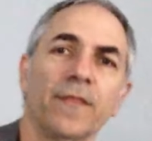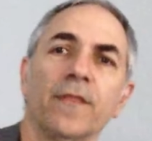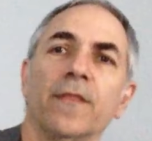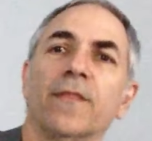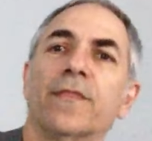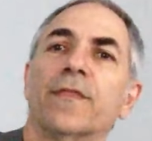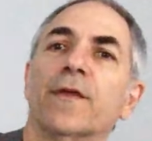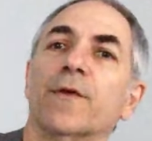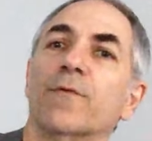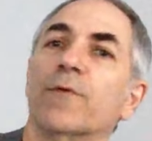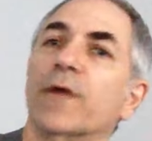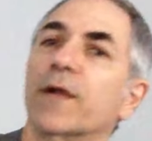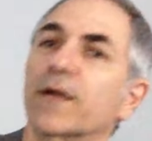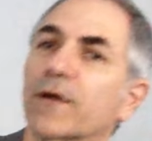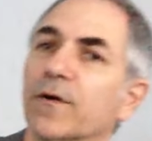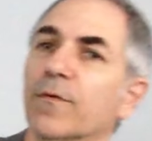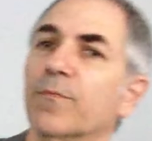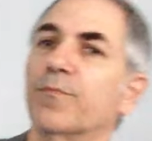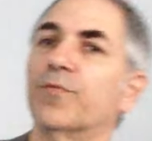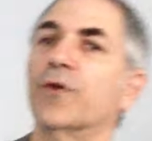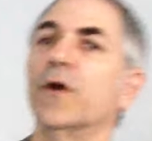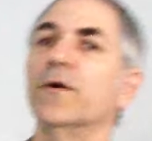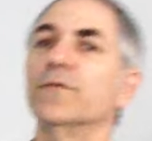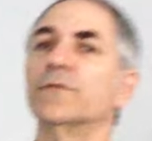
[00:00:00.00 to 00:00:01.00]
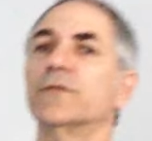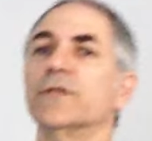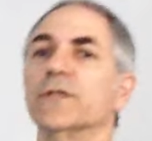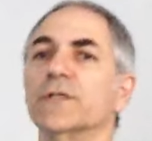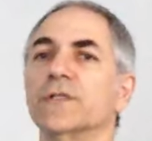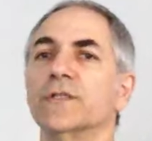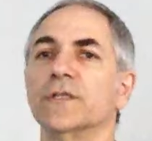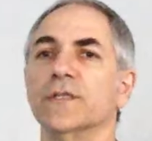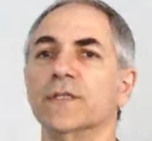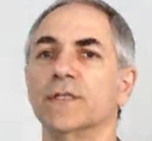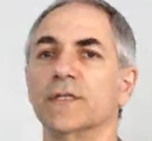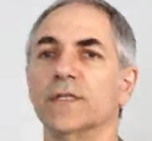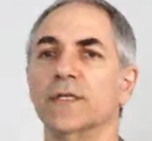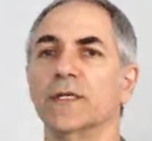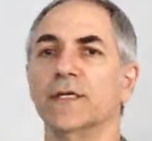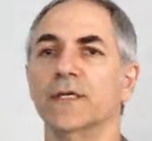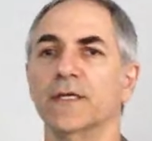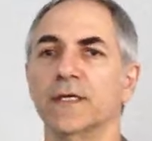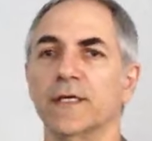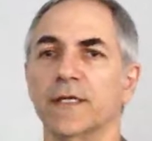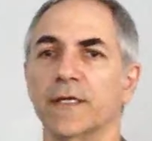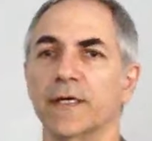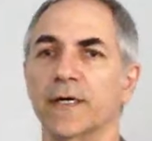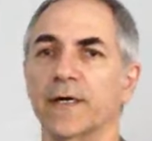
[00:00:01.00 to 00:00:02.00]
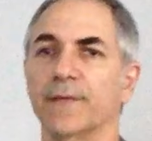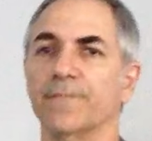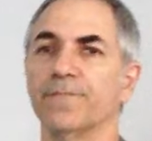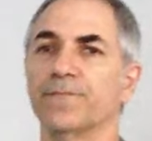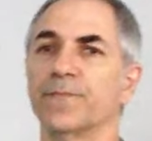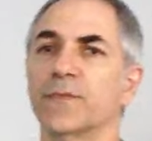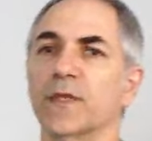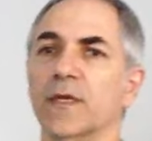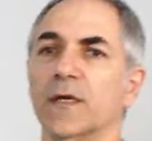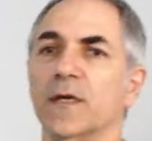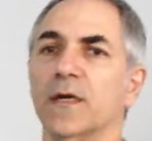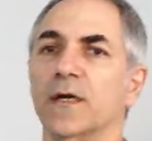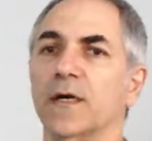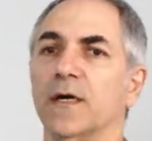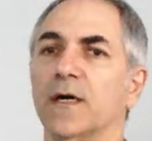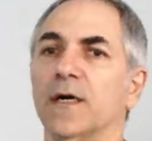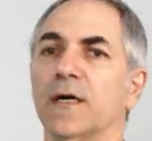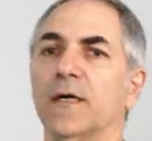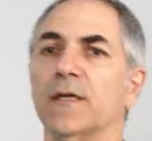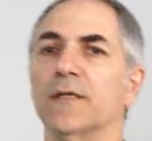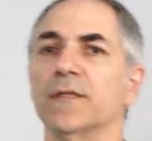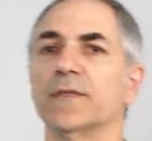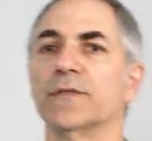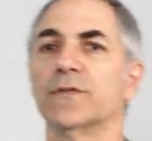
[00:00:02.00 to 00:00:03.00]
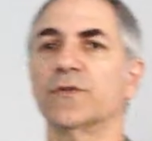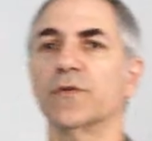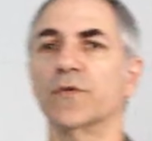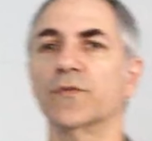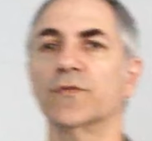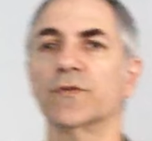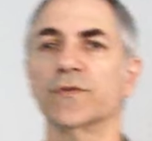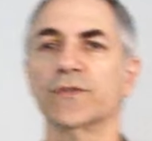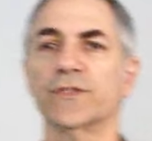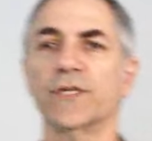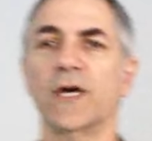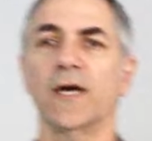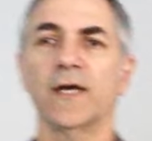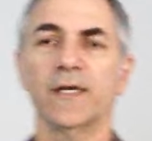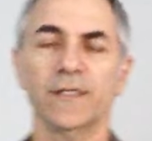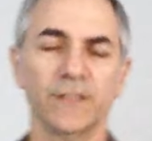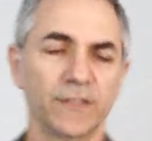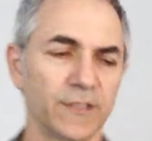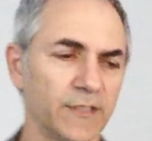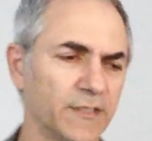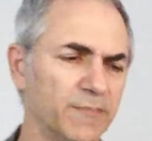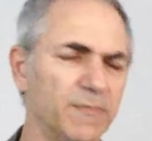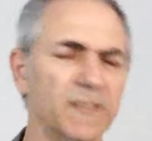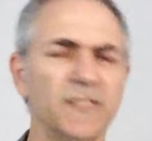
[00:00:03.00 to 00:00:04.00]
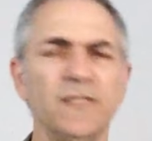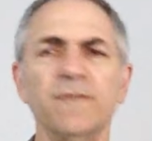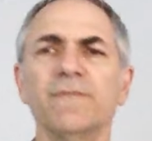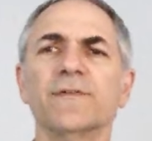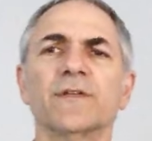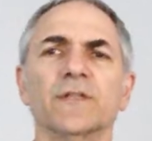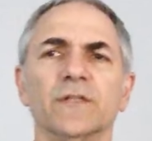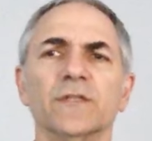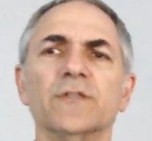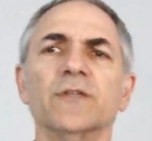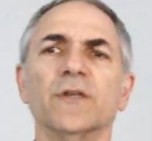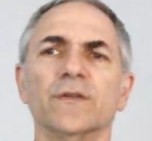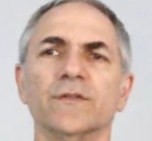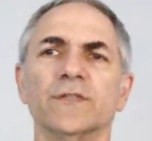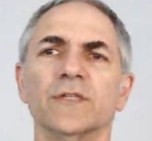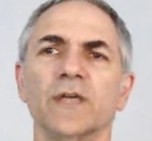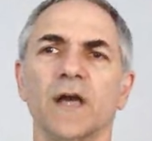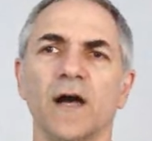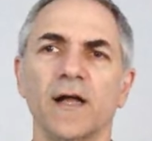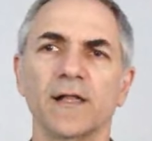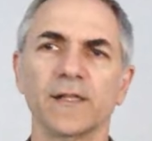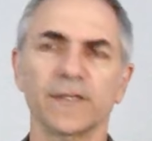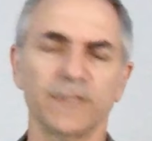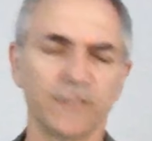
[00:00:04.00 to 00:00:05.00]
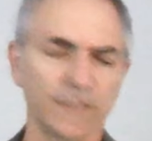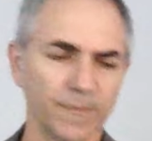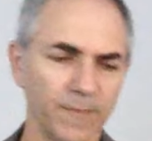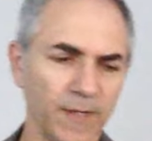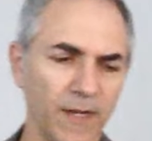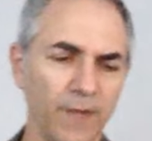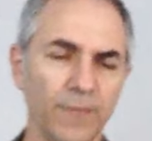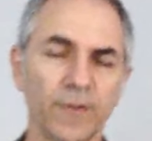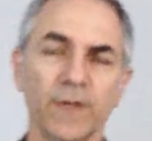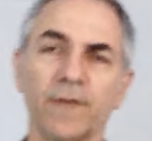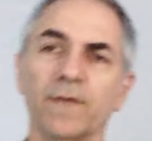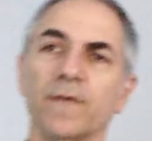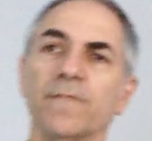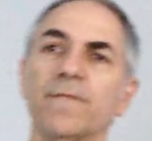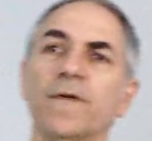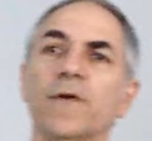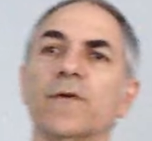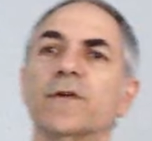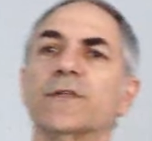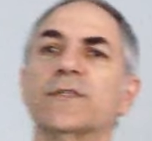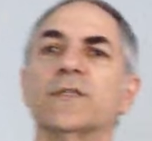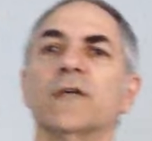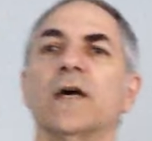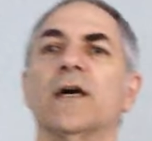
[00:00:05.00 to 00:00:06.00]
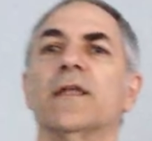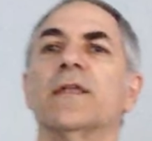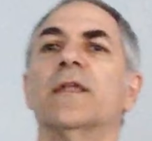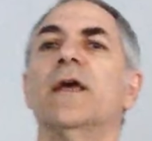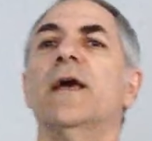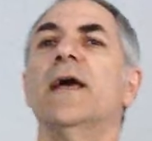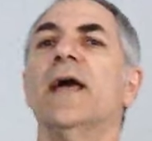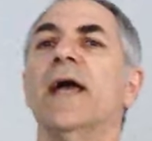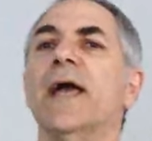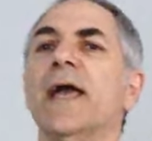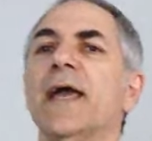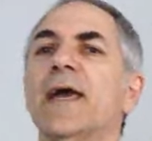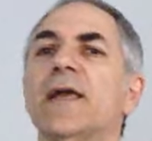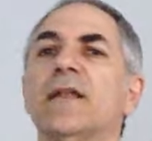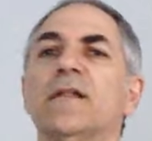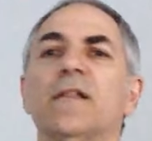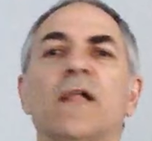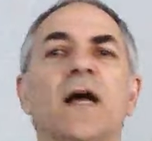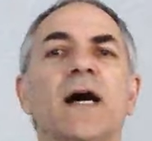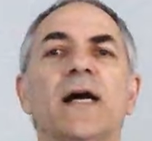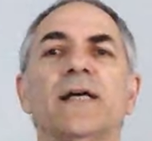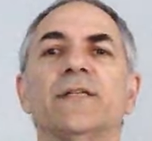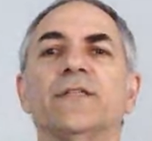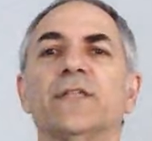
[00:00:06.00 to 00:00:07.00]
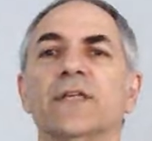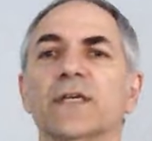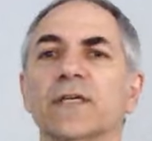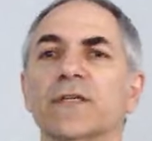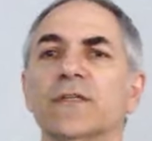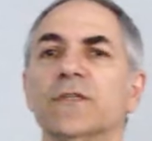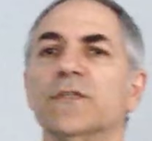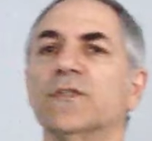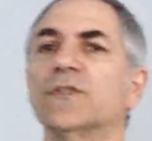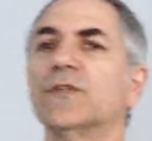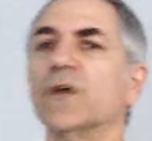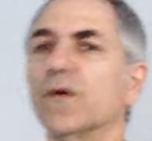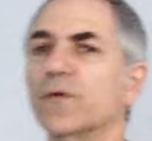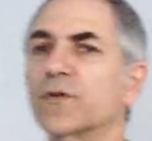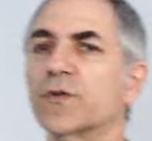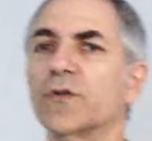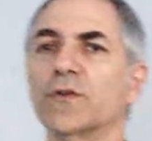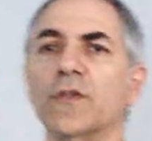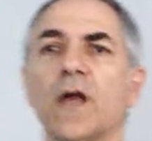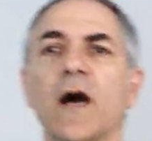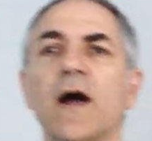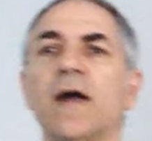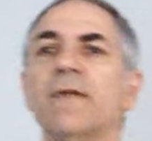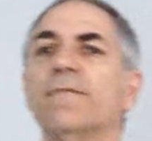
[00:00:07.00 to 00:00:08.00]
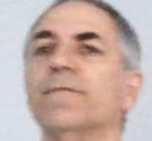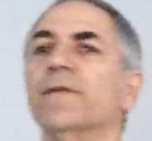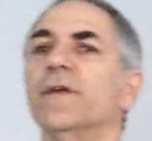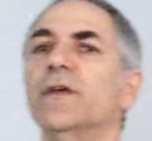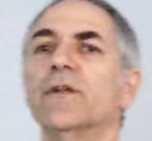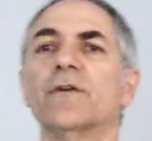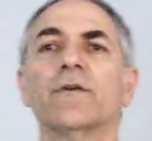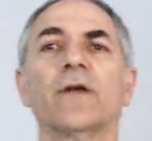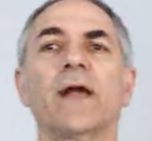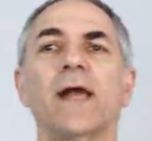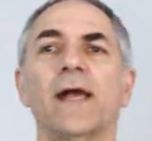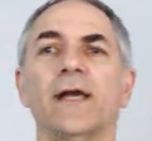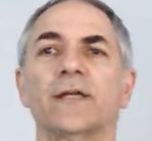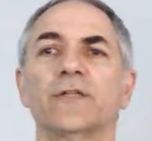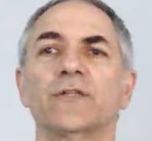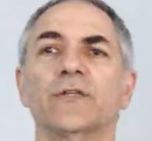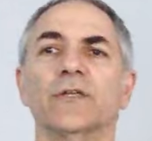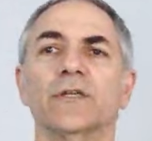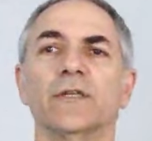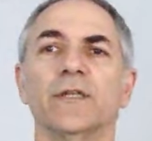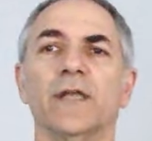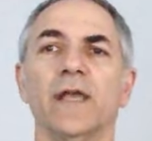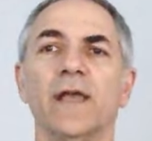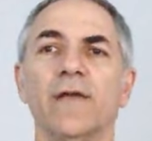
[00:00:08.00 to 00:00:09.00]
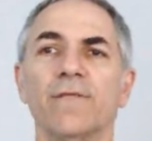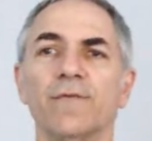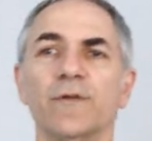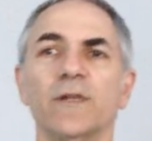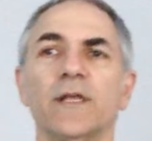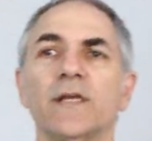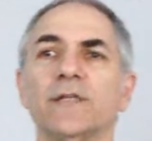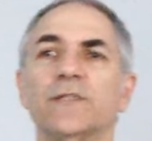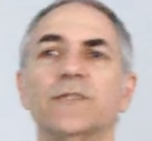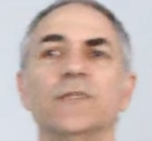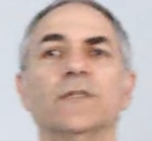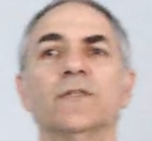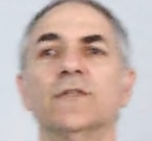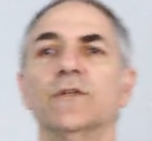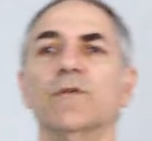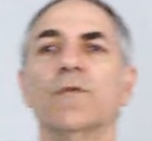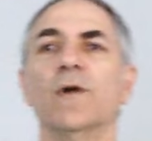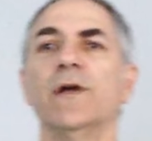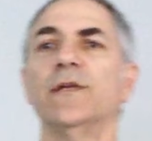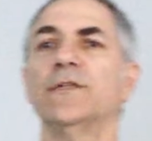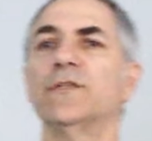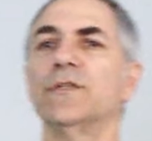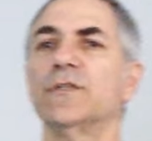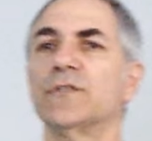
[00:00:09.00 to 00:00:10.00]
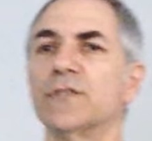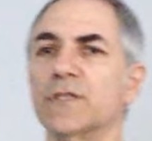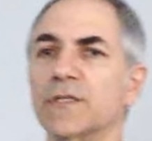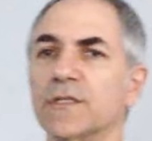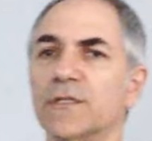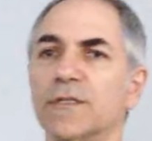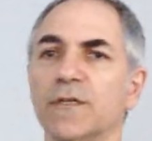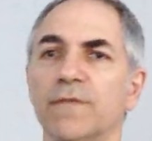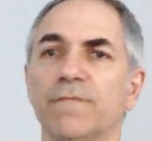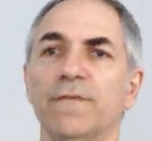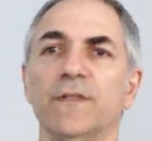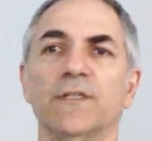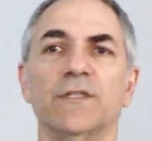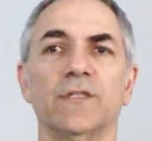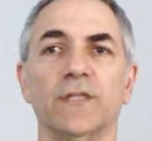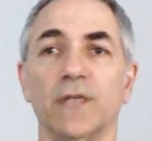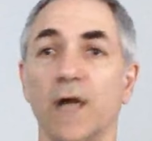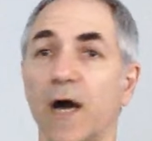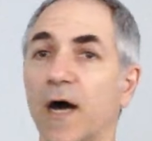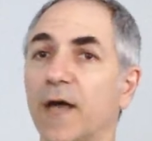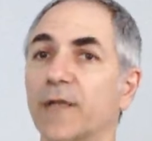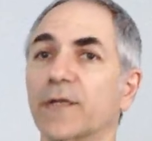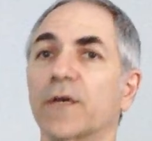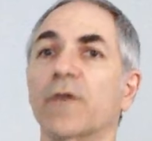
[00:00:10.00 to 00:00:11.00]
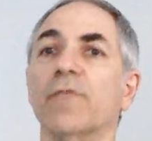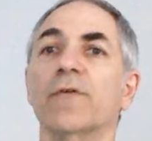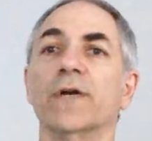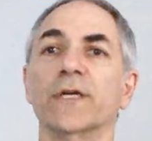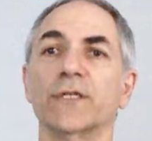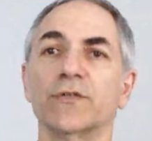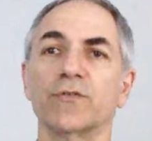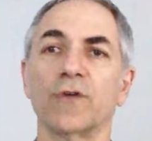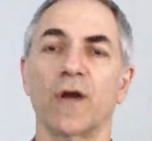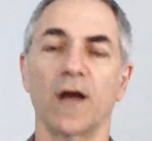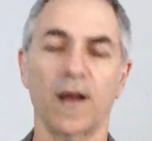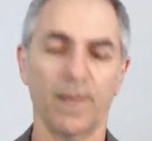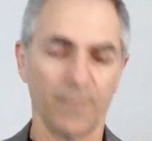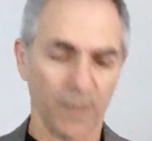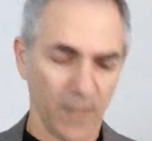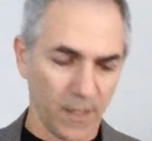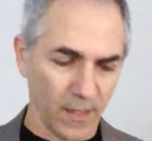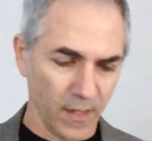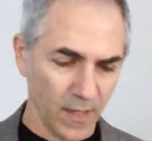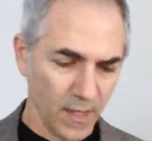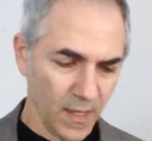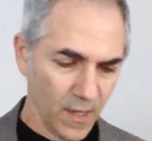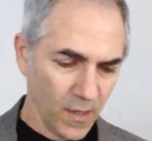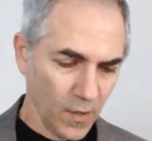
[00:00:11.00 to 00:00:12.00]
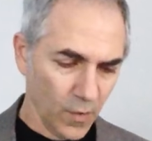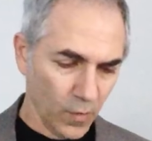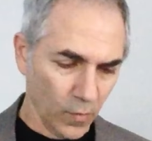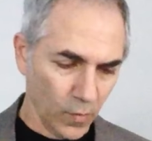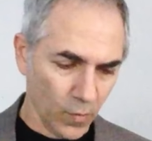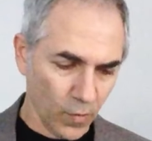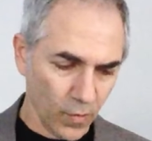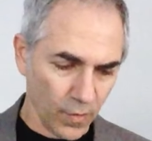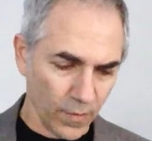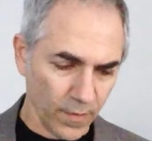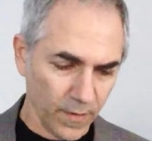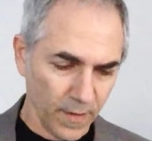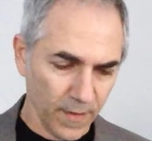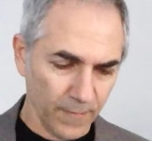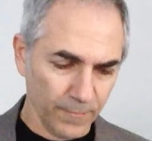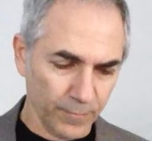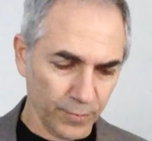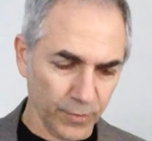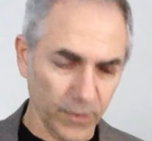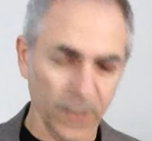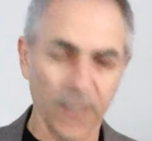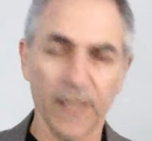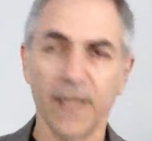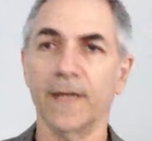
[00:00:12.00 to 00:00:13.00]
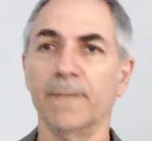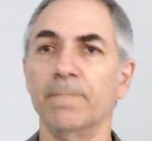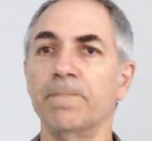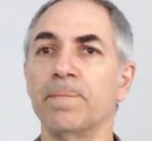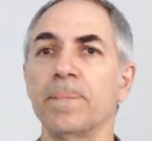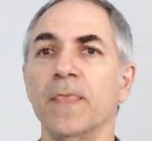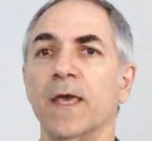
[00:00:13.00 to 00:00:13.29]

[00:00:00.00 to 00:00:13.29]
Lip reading: theoretical approaches in the social sciences, specifically sociology. But I want to focus on analyzing social life, interaction, everyday situations as if it's an ongoing drama or play.